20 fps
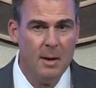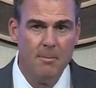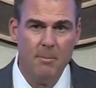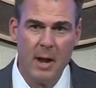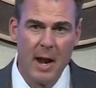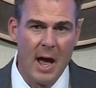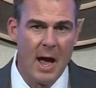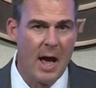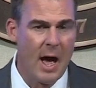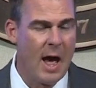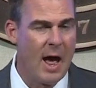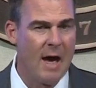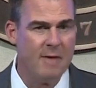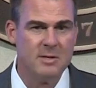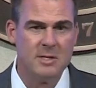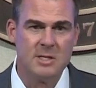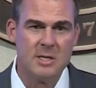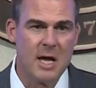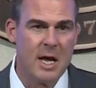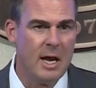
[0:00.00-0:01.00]
but I
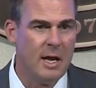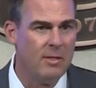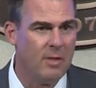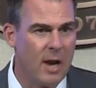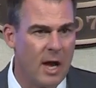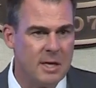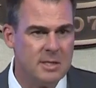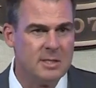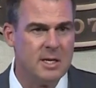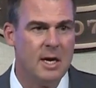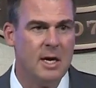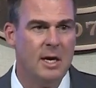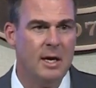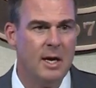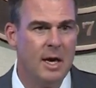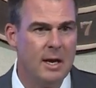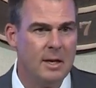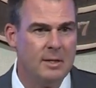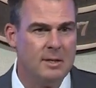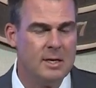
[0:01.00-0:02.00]
have a saying that I
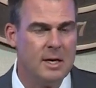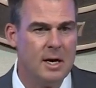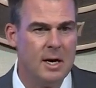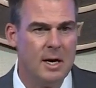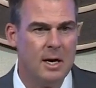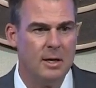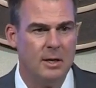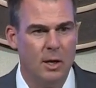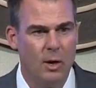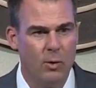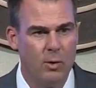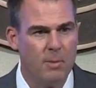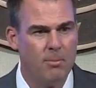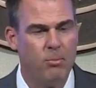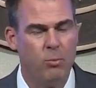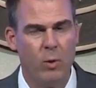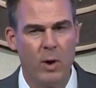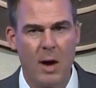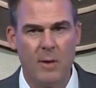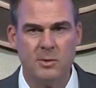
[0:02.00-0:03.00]
say at,
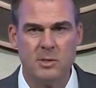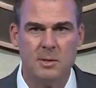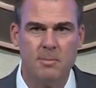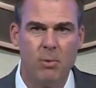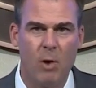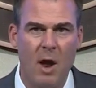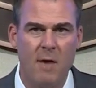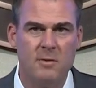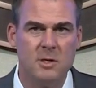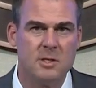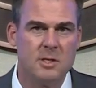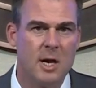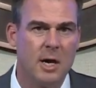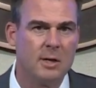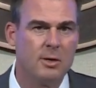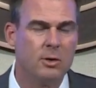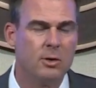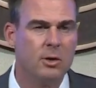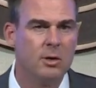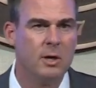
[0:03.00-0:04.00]
when I was in the private
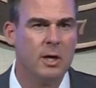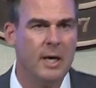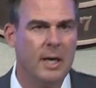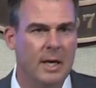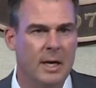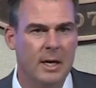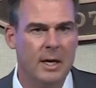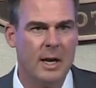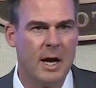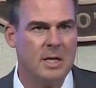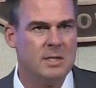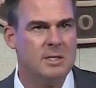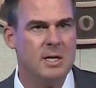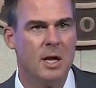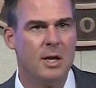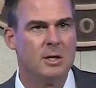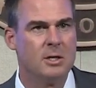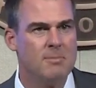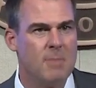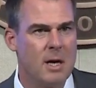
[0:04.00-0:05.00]
sector, and I
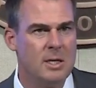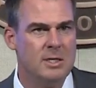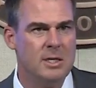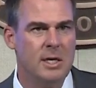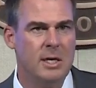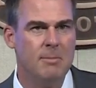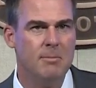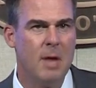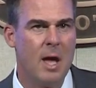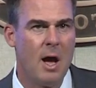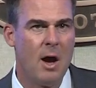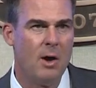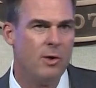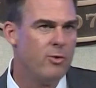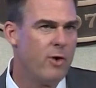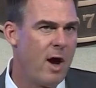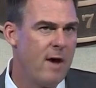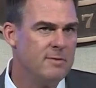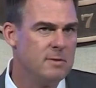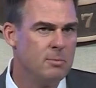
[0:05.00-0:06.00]
tell it to my team now,
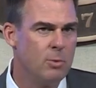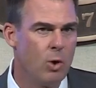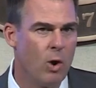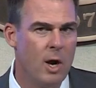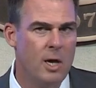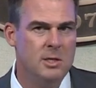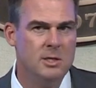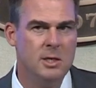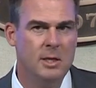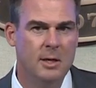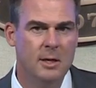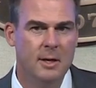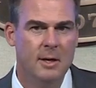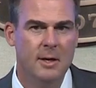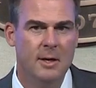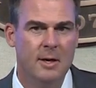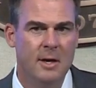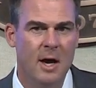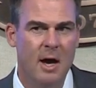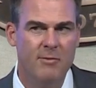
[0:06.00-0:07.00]
it drives them crazy.
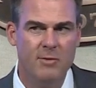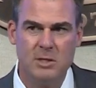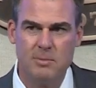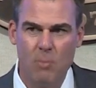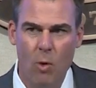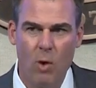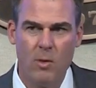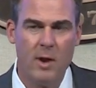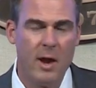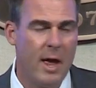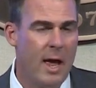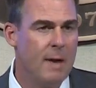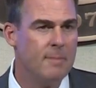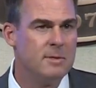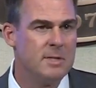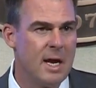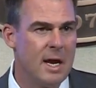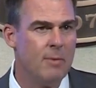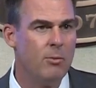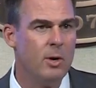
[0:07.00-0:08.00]
If it's more than a
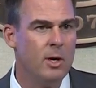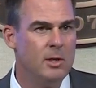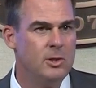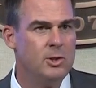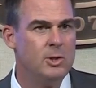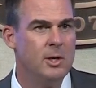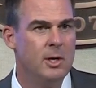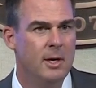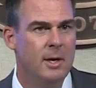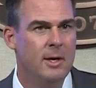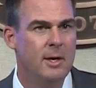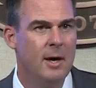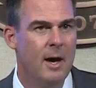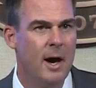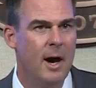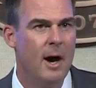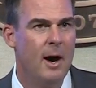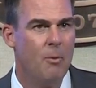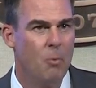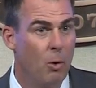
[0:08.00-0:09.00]
ham sandwich,
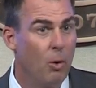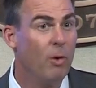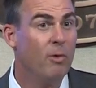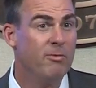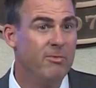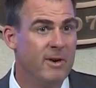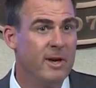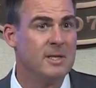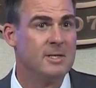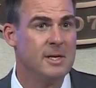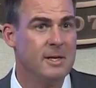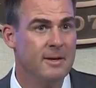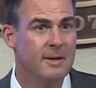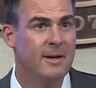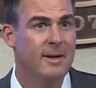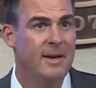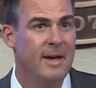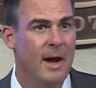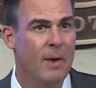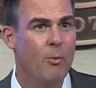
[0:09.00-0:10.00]
we're going to fix it.
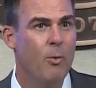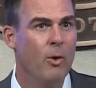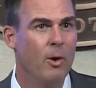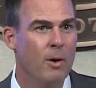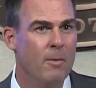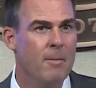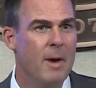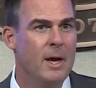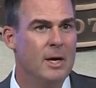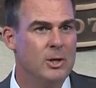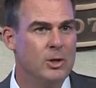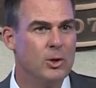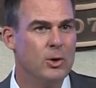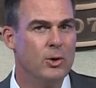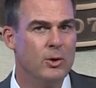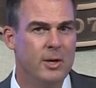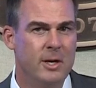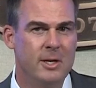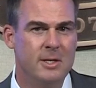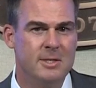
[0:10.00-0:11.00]
And we're going to make
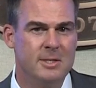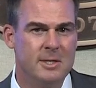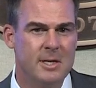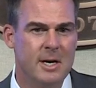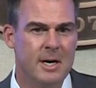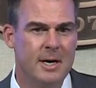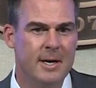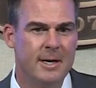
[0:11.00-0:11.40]
sure that it's